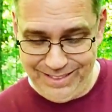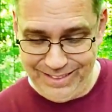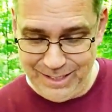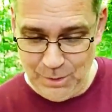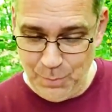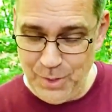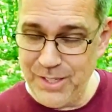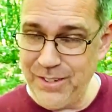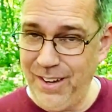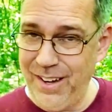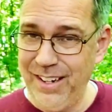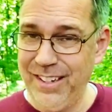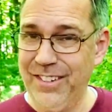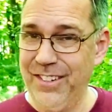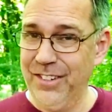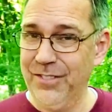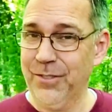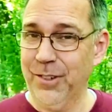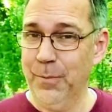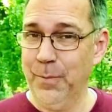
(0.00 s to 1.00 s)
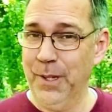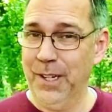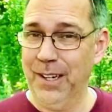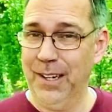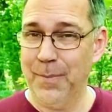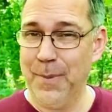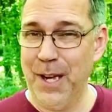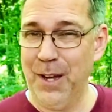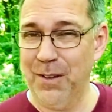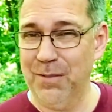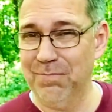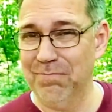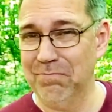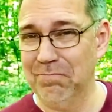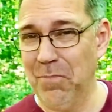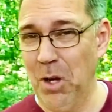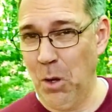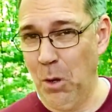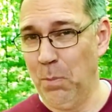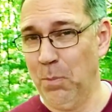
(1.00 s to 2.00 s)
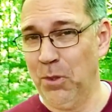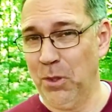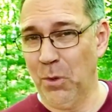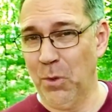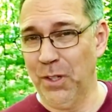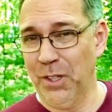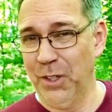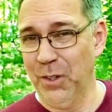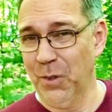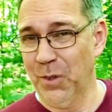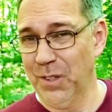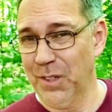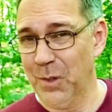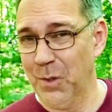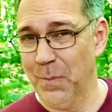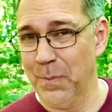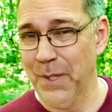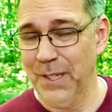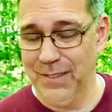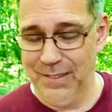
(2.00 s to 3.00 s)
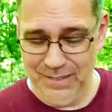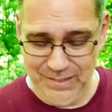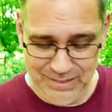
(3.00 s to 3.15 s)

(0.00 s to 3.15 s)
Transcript: can we talk just for a minute about home sewing your own equipment?